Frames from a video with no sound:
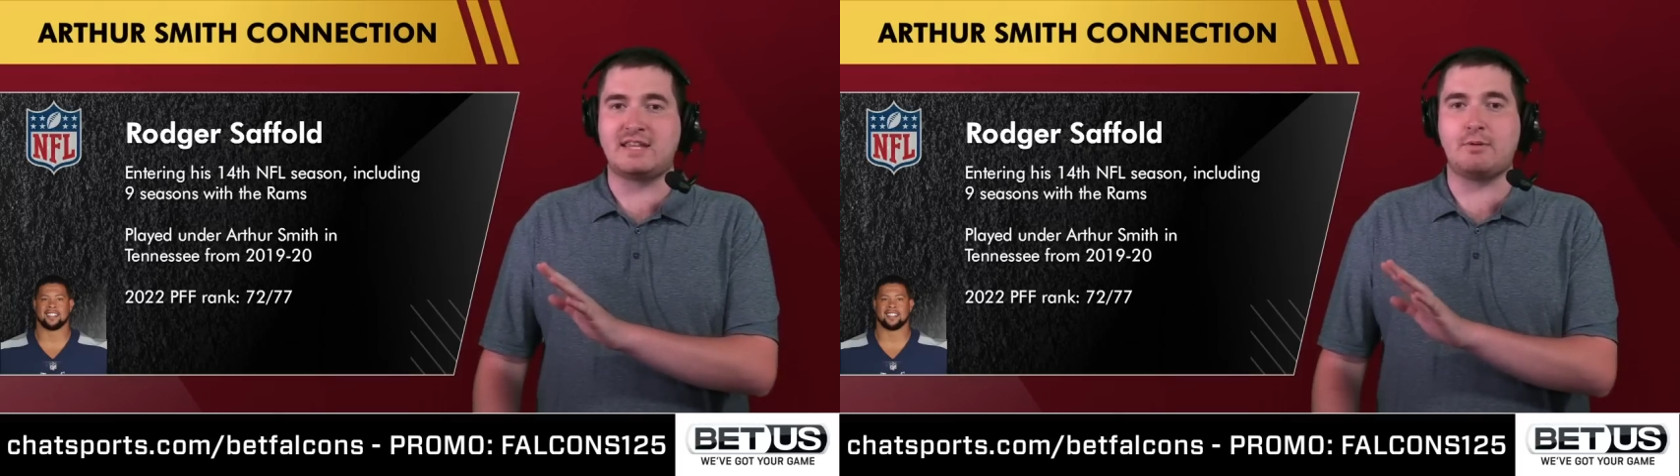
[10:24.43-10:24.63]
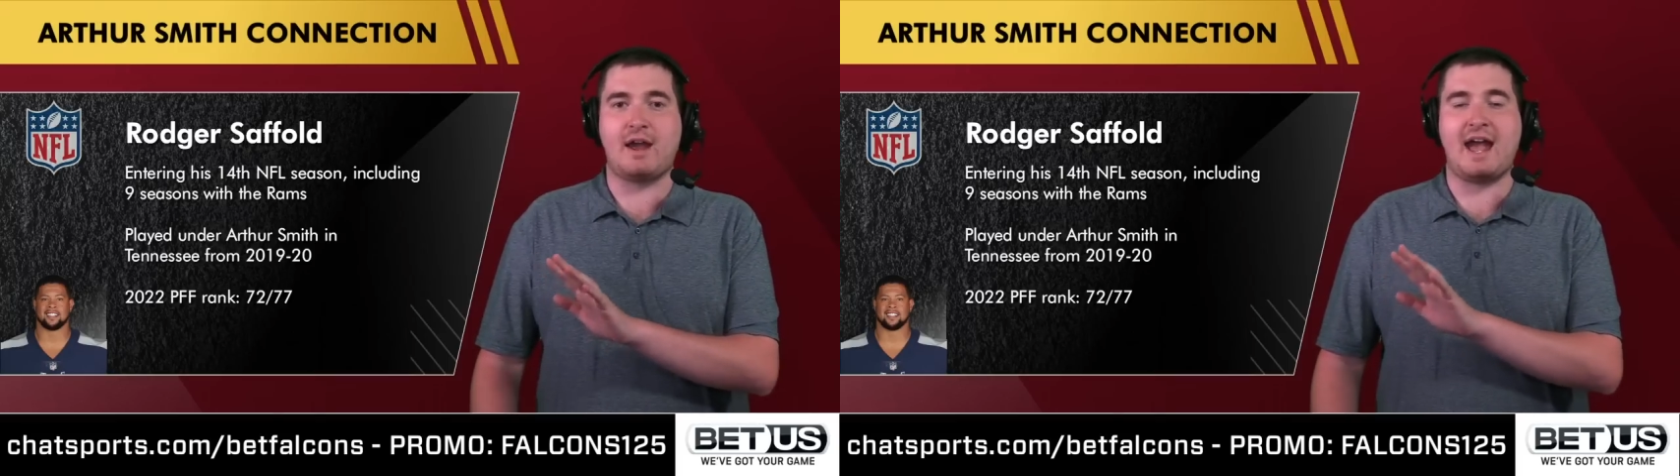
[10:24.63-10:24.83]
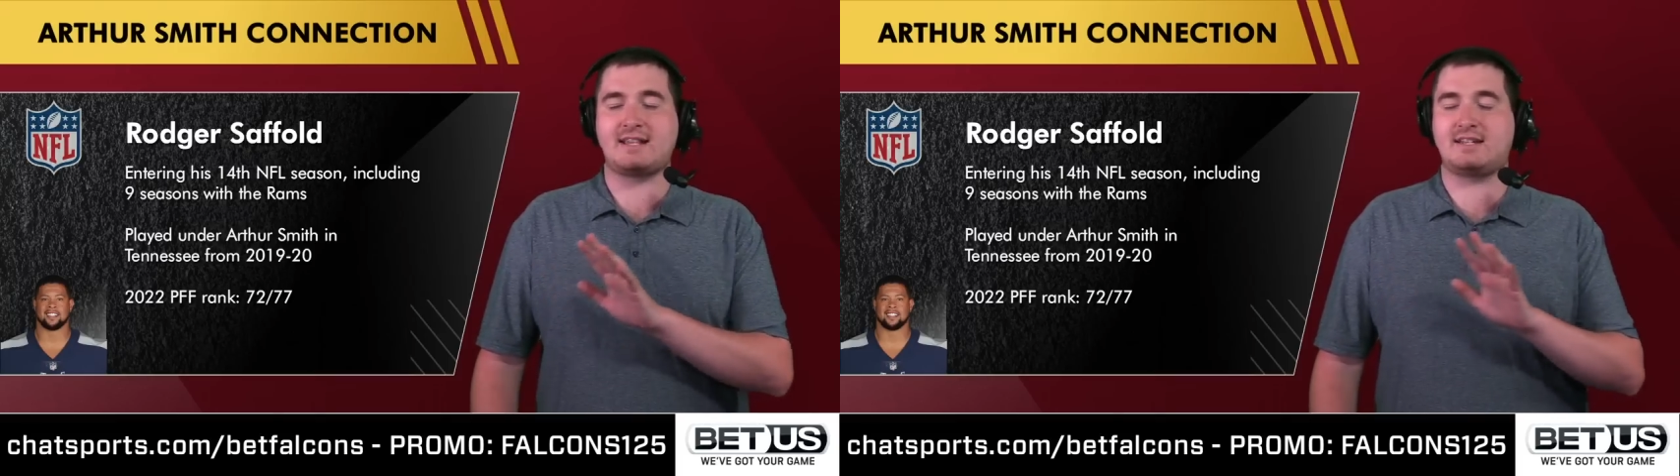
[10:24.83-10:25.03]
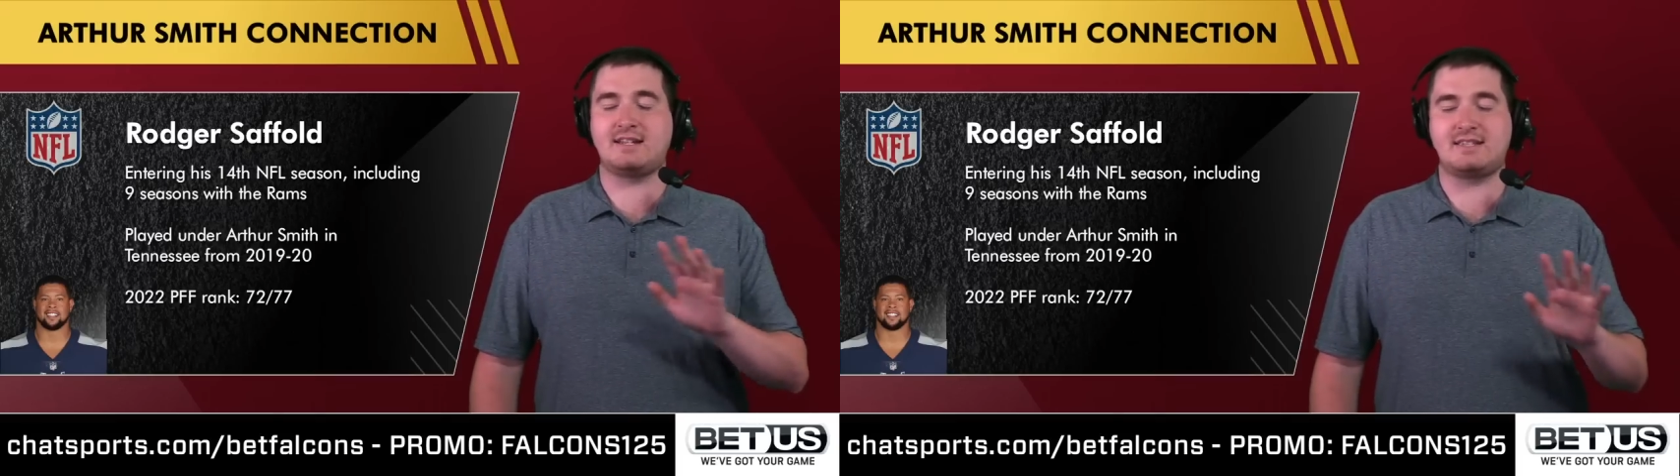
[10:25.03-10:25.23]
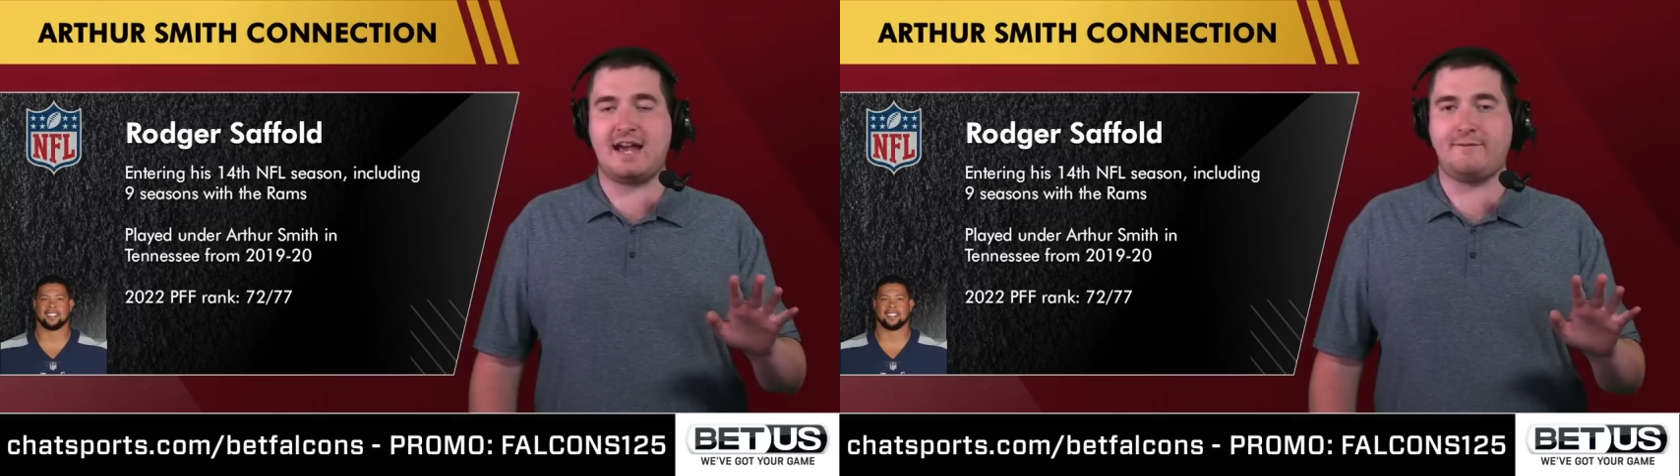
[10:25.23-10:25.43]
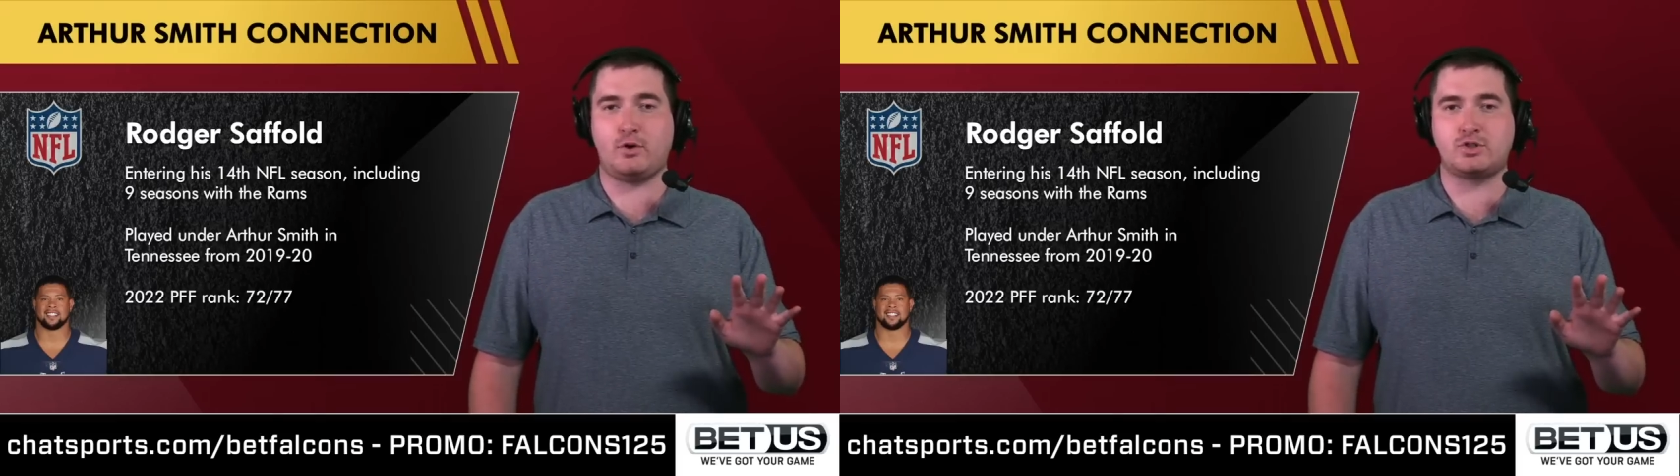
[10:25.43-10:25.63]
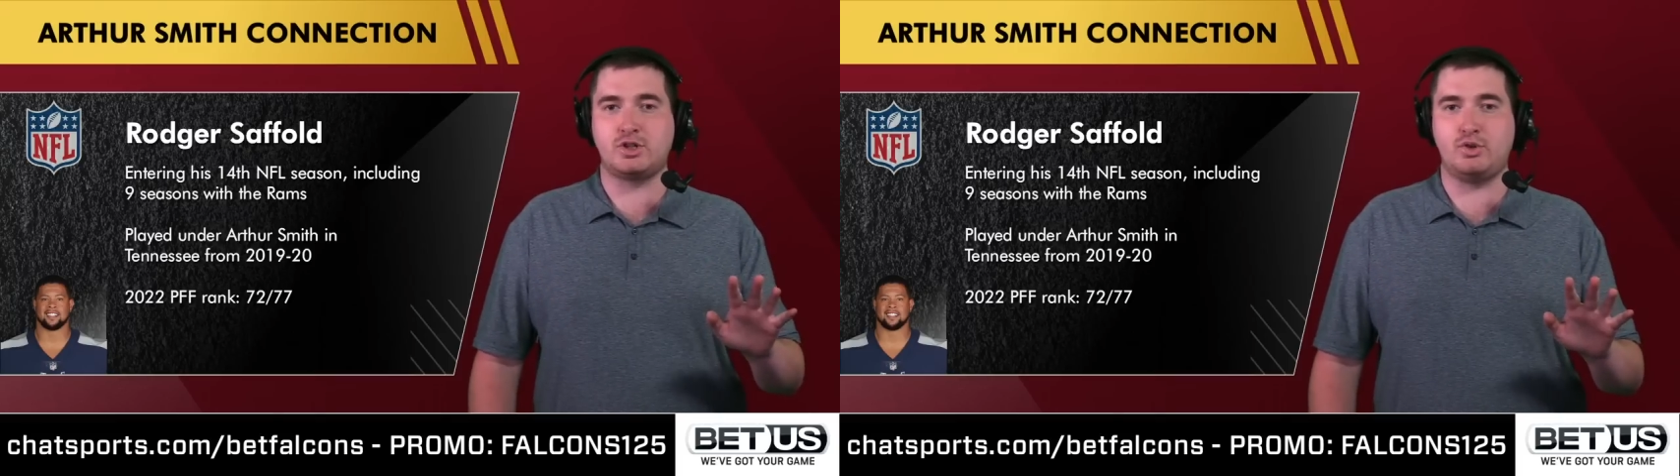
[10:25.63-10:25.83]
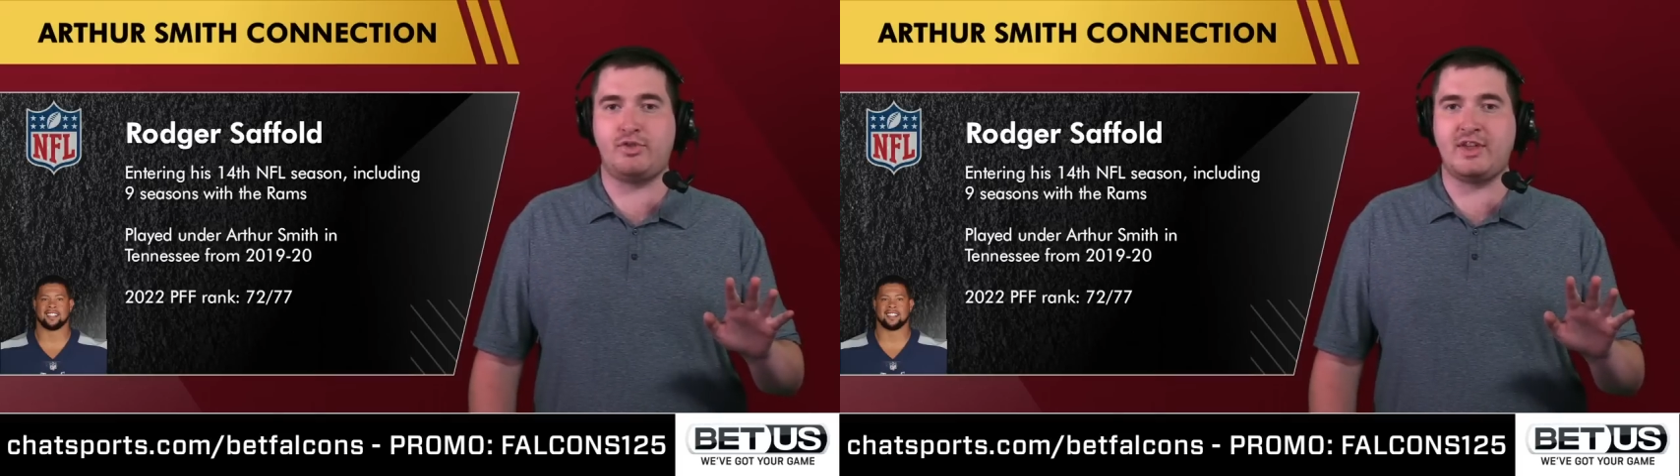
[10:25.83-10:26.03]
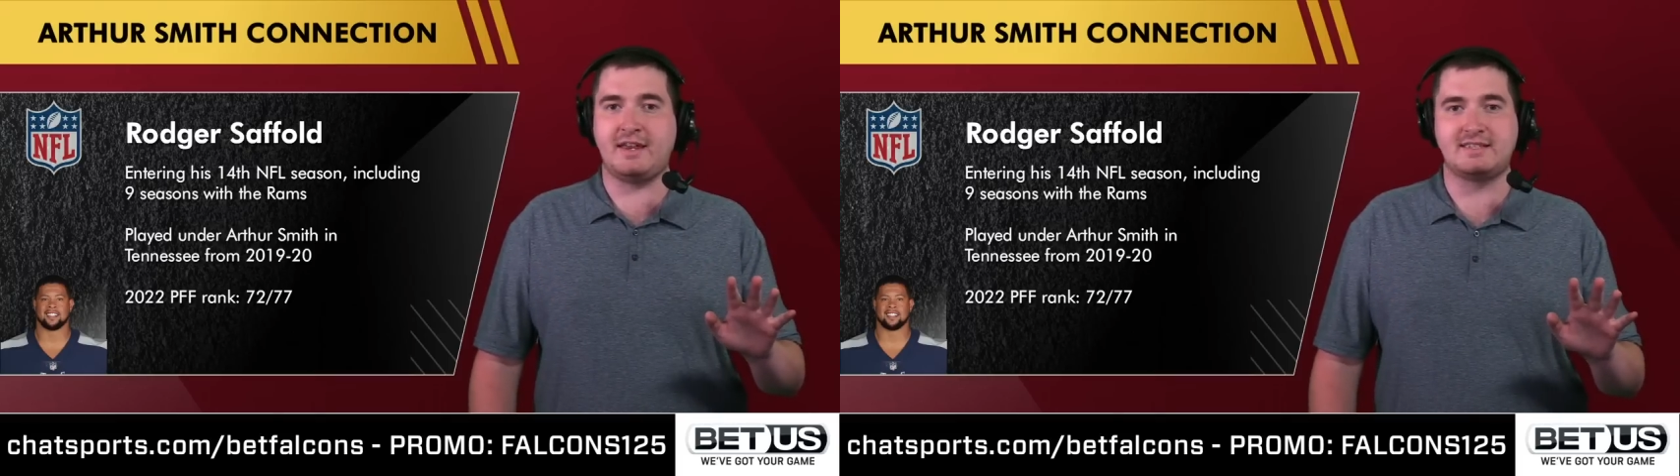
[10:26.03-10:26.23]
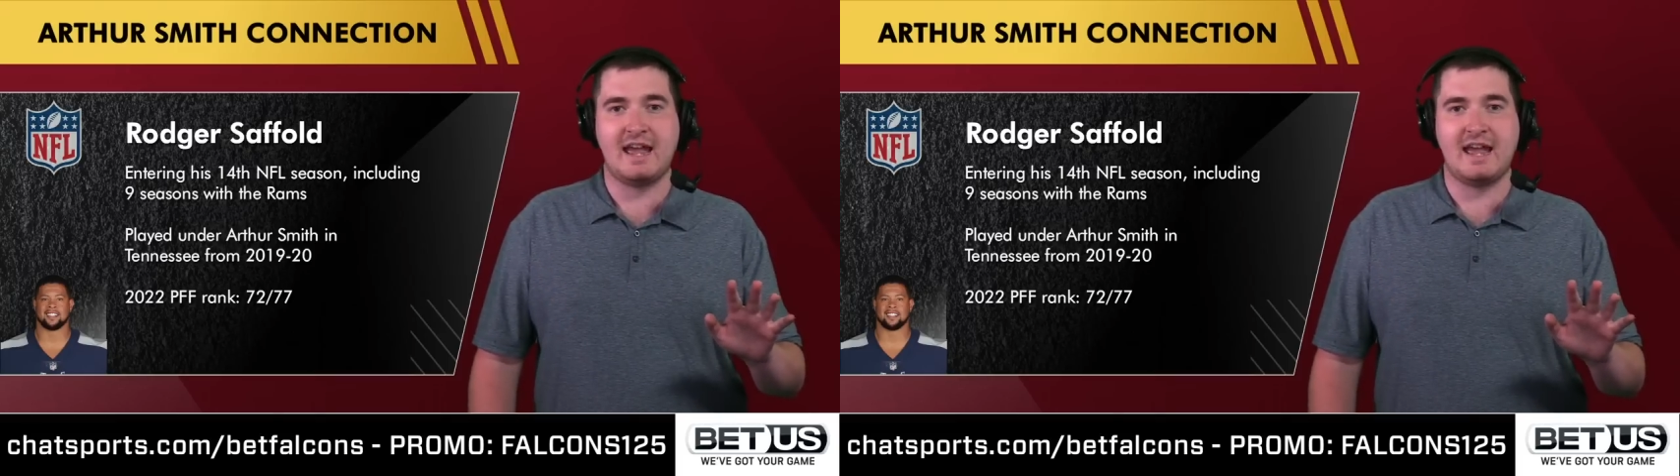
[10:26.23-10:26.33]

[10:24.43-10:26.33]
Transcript: They were asking Saffold to do things